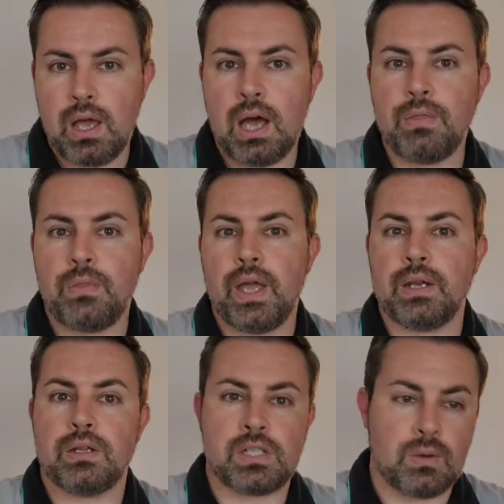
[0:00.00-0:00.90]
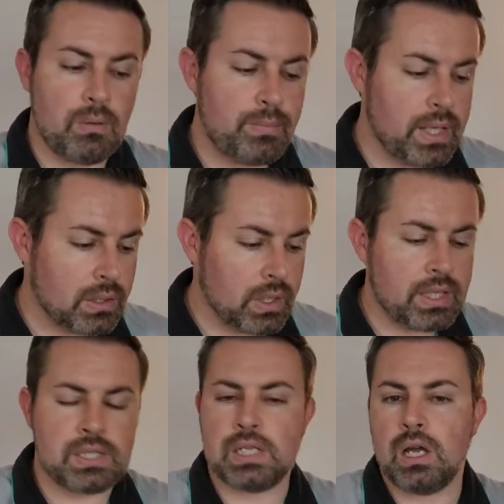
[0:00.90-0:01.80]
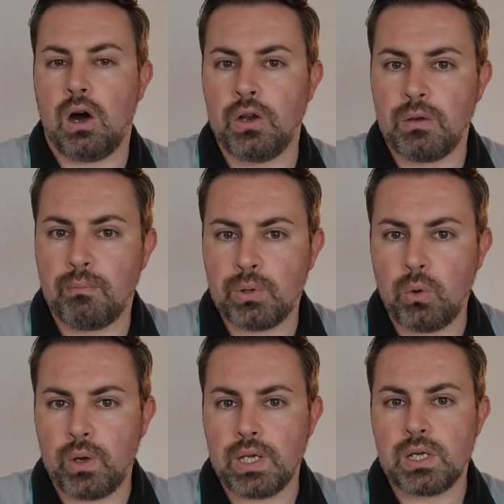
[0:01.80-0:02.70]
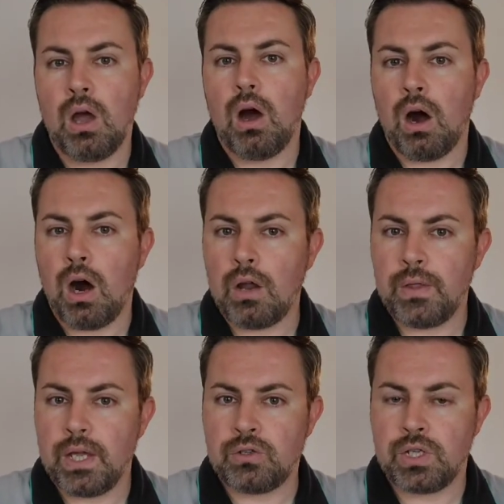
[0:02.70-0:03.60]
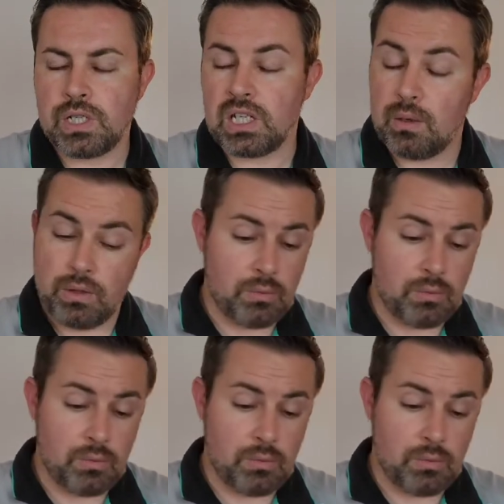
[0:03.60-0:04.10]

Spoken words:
and then someone being, let's say, unemployed, are they treated out?